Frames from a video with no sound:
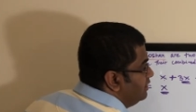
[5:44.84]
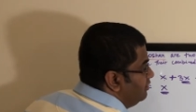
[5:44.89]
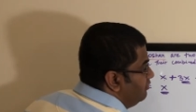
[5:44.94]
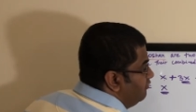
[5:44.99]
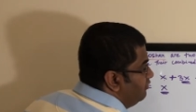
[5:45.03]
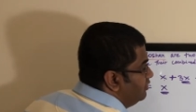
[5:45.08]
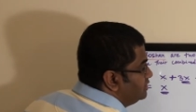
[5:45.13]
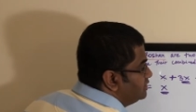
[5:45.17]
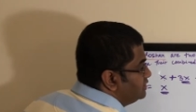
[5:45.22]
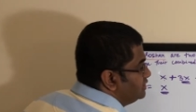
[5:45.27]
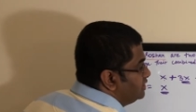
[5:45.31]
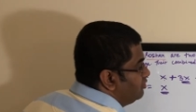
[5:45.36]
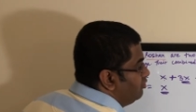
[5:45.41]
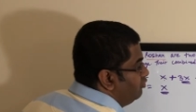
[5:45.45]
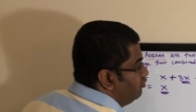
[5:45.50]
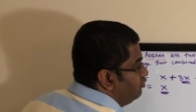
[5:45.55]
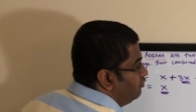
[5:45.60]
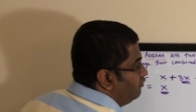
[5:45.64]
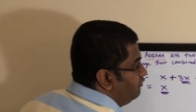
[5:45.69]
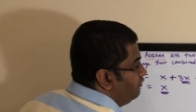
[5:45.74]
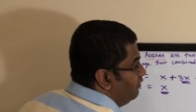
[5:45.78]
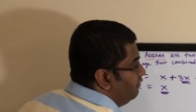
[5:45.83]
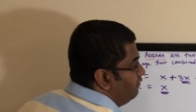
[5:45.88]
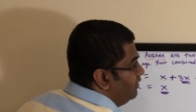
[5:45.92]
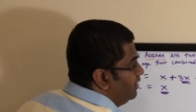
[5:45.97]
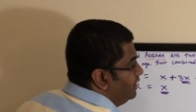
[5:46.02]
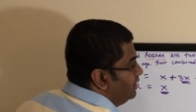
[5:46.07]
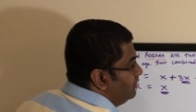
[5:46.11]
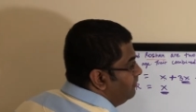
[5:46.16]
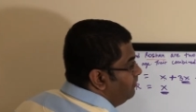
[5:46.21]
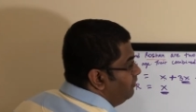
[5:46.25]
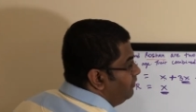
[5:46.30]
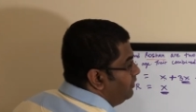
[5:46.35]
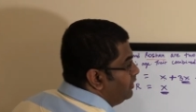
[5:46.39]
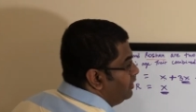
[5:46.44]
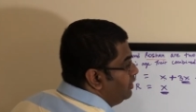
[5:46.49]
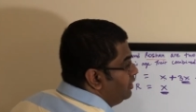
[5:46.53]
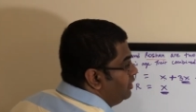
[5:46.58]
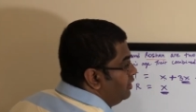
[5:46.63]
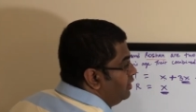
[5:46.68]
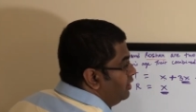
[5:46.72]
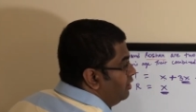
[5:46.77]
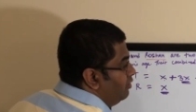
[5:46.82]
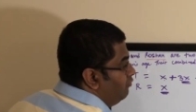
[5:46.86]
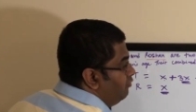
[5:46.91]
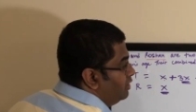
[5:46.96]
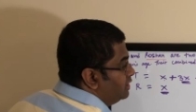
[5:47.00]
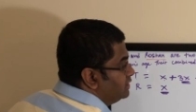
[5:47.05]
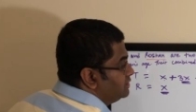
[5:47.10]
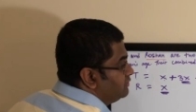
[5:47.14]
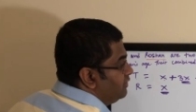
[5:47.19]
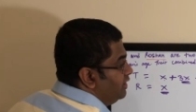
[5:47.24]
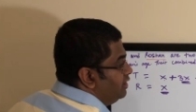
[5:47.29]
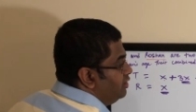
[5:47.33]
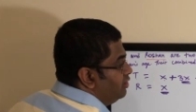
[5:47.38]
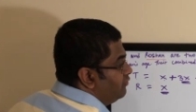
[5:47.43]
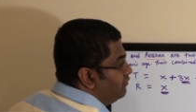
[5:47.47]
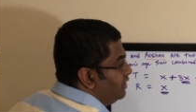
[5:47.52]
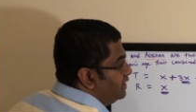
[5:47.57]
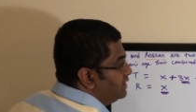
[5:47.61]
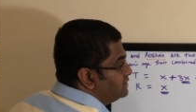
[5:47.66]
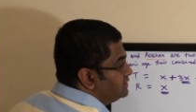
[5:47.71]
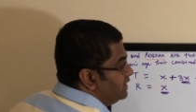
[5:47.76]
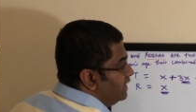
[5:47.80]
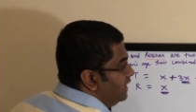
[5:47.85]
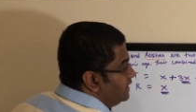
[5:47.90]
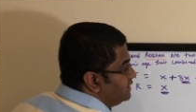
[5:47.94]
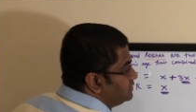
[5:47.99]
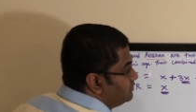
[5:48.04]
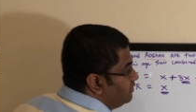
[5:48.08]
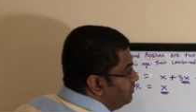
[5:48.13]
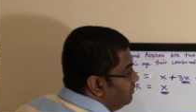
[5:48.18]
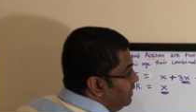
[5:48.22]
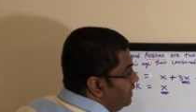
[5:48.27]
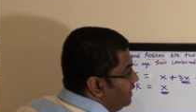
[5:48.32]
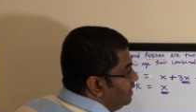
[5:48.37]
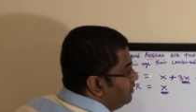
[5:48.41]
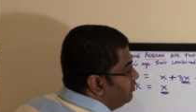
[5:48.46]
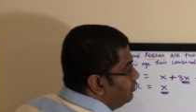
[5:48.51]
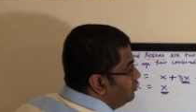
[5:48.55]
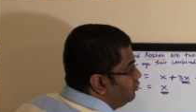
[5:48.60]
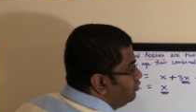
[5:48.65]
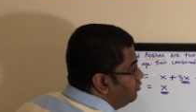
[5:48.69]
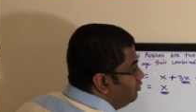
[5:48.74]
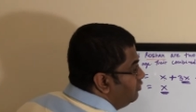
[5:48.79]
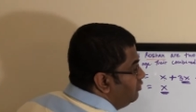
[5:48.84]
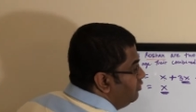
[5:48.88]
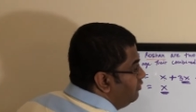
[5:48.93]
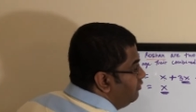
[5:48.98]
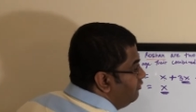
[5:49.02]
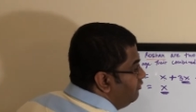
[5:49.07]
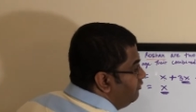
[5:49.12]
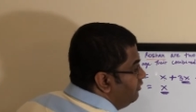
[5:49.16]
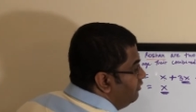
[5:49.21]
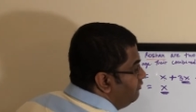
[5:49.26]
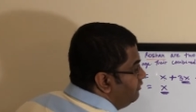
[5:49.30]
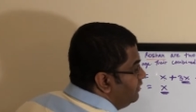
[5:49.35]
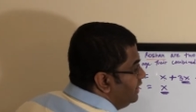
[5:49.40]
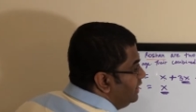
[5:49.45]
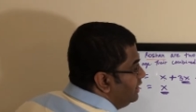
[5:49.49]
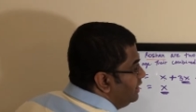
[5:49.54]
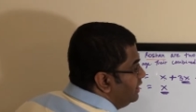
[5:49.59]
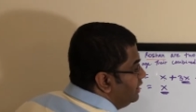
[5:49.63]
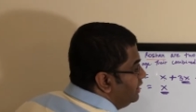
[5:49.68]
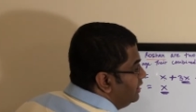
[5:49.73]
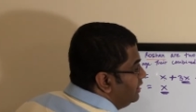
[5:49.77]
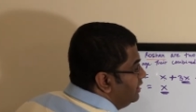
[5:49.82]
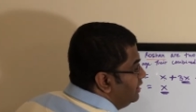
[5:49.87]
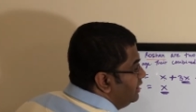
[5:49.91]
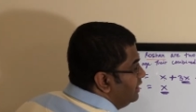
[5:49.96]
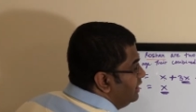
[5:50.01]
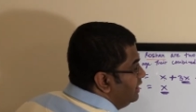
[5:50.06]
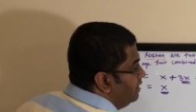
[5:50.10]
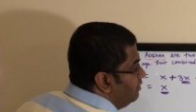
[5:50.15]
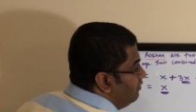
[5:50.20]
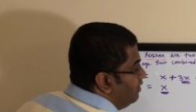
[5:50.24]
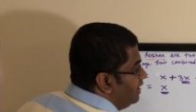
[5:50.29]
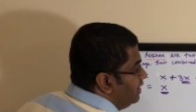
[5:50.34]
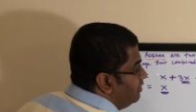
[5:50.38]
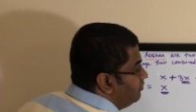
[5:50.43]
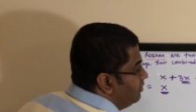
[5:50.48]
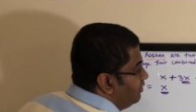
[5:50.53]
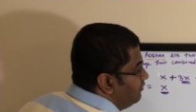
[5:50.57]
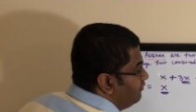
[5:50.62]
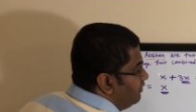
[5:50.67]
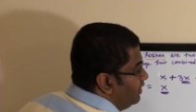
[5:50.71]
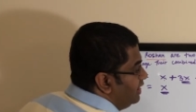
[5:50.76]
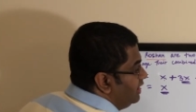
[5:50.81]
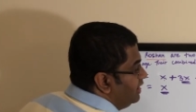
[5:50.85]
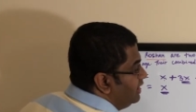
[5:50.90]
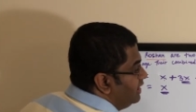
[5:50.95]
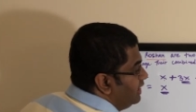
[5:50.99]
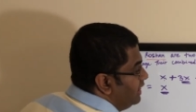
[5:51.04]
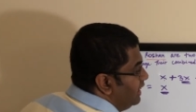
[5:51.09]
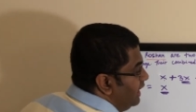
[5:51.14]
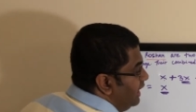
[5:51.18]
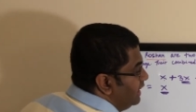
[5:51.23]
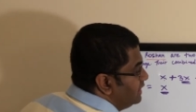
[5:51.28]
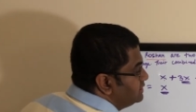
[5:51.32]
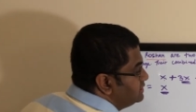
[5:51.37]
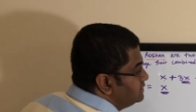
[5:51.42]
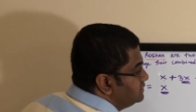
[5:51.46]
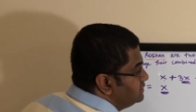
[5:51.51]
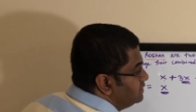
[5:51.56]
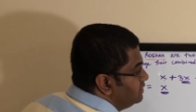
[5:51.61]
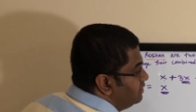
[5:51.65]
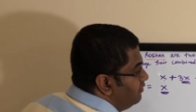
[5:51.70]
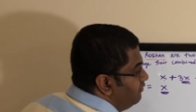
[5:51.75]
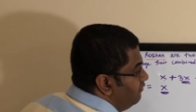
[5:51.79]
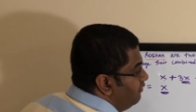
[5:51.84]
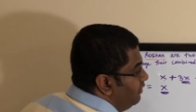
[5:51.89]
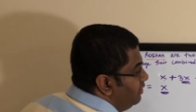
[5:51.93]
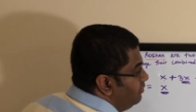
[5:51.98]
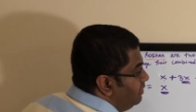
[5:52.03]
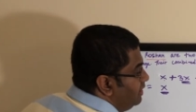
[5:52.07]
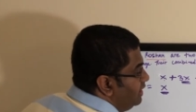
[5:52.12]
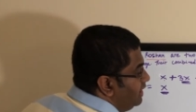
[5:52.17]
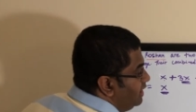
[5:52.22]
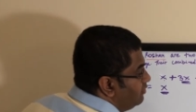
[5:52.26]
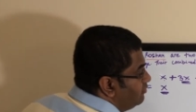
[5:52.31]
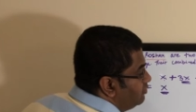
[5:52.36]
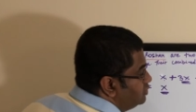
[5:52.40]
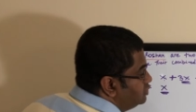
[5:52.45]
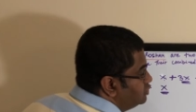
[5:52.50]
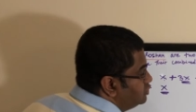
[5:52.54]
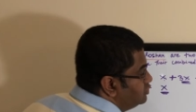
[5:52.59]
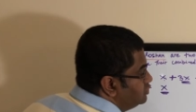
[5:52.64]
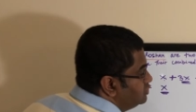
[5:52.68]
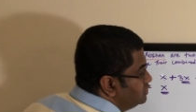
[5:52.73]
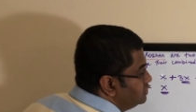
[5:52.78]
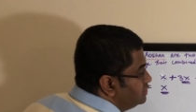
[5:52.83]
which is equal to 15. What is the value of x? X will be equal to 15 divided by 5. X will be equal to